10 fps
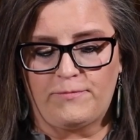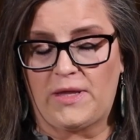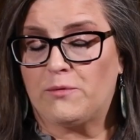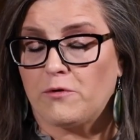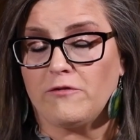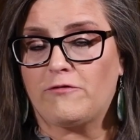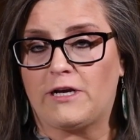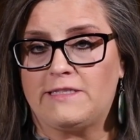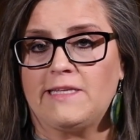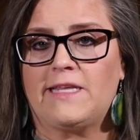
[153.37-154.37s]
They were
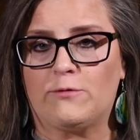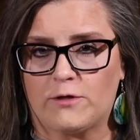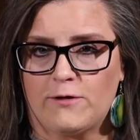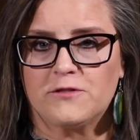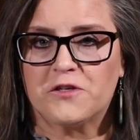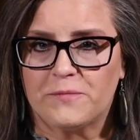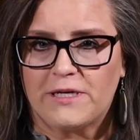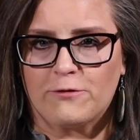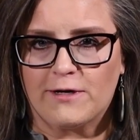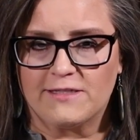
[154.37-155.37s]
afraid that they would also
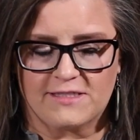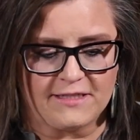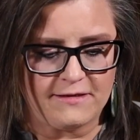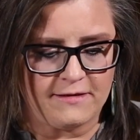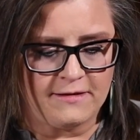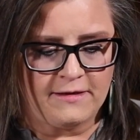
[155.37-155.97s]
be arrested.